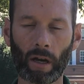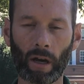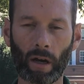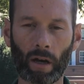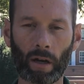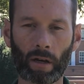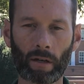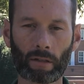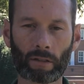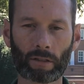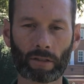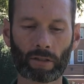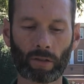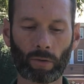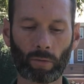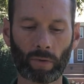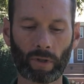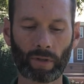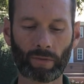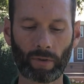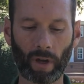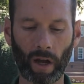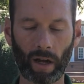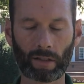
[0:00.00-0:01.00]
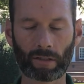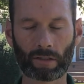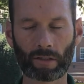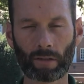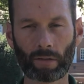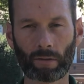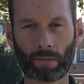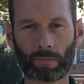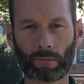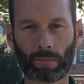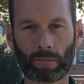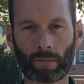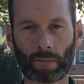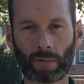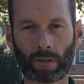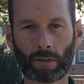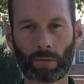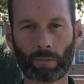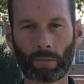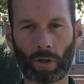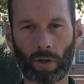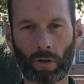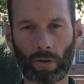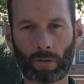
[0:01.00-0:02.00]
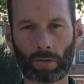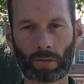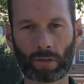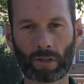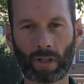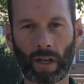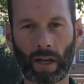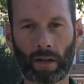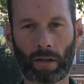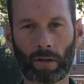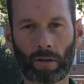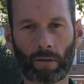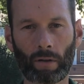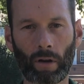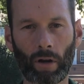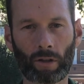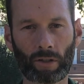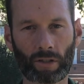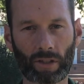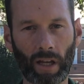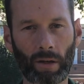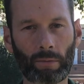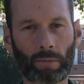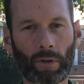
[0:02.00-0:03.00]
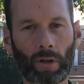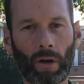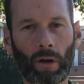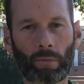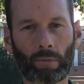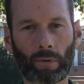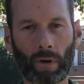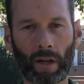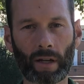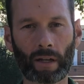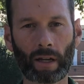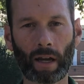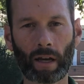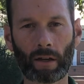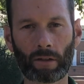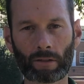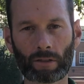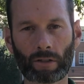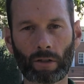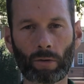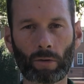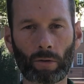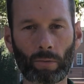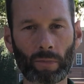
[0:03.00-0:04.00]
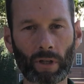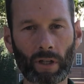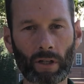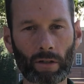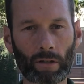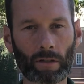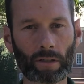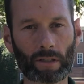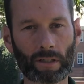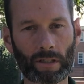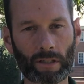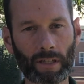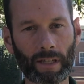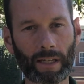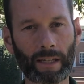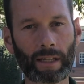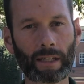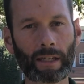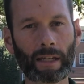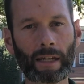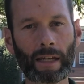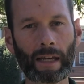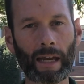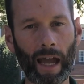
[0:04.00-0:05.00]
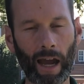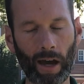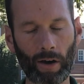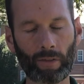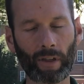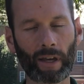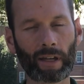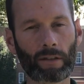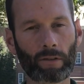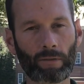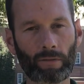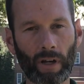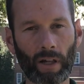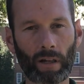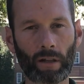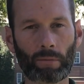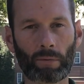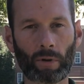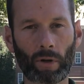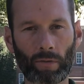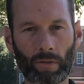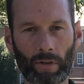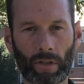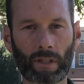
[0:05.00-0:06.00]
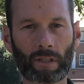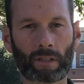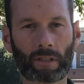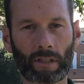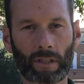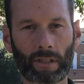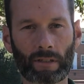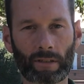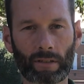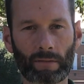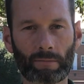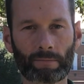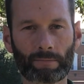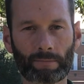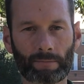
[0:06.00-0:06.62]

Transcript: Uh, so we've got some some girls that are, are stepping up right now. So it'll be good to see how they develop over this season.